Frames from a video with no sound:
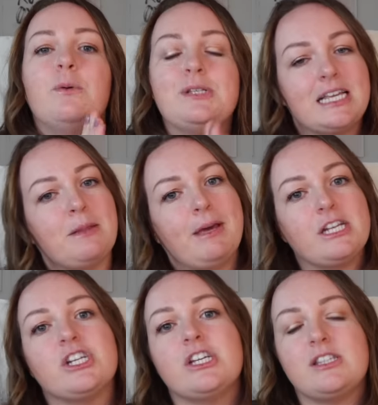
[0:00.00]
We take the
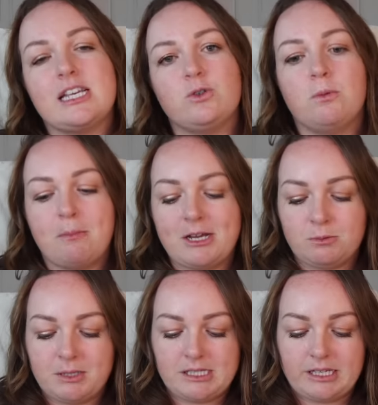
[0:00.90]
pictures, they do all my
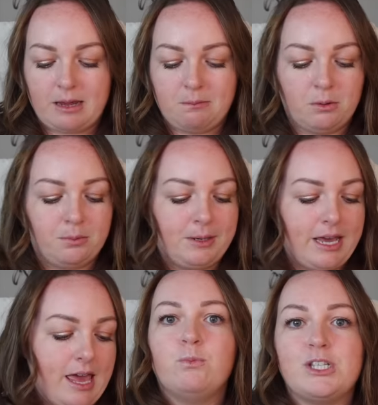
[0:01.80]
measurements again
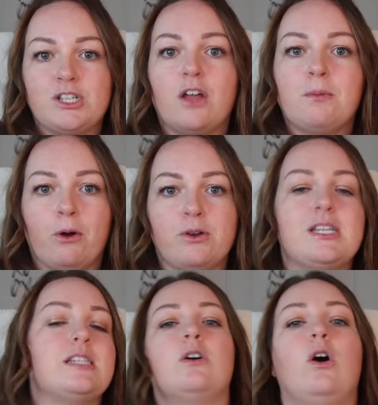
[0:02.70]
probably. We start the
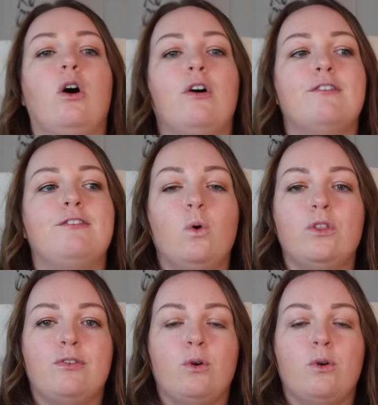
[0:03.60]
process of all the